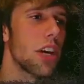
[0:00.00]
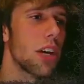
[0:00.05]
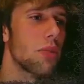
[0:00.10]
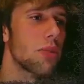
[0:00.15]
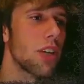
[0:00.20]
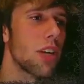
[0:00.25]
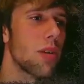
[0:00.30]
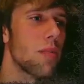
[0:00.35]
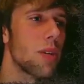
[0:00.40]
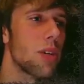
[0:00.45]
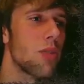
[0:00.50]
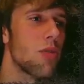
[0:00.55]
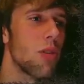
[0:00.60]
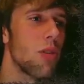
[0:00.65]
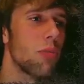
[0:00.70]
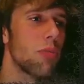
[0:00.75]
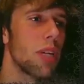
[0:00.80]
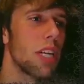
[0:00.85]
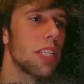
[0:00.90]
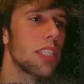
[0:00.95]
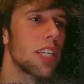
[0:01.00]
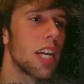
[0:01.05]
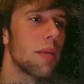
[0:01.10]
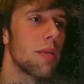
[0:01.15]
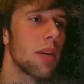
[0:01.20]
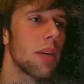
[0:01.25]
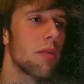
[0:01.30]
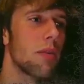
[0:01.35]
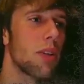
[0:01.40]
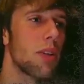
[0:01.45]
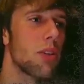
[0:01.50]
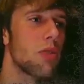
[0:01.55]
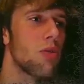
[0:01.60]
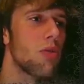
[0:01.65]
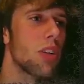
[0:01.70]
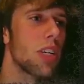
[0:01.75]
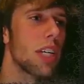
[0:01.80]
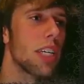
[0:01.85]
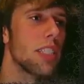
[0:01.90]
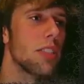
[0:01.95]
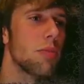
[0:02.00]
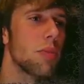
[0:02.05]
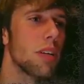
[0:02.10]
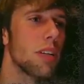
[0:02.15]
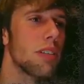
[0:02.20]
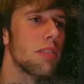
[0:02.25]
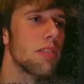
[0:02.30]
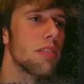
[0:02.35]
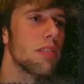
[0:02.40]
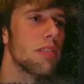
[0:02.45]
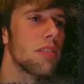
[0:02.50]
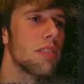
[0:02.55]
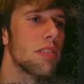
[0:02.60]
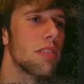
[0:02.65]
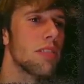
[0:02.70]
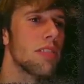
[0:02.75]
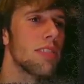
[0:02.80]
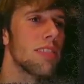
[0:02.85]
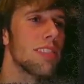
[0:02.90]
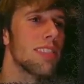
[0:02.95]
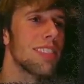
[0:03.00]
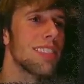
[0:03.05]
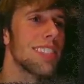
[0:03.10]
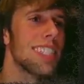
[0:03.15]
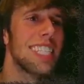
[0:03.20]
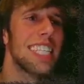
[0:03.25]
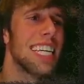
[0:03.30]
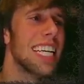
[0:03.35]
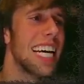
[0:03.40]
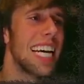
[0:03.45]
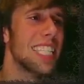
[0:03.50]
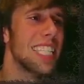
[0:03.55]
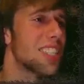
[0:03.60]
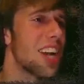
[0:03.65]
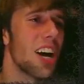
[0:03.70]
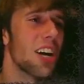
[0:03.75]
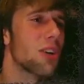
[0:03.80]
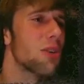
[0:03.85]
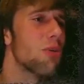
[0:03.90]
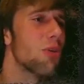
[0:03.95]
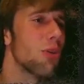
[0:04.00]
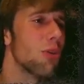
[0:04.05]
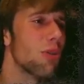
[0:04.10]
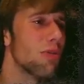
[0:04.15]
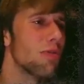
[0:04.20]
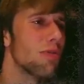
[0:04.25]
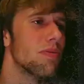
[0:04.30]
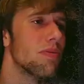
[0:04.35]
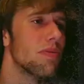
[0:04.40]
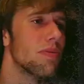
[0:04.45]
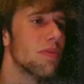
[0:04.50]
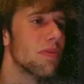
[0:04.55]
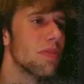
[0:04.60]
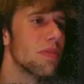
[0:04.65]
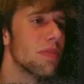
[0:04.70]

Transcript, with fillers: I thought I was going to be cool and play this game like one of the cool kids, but it's not cool.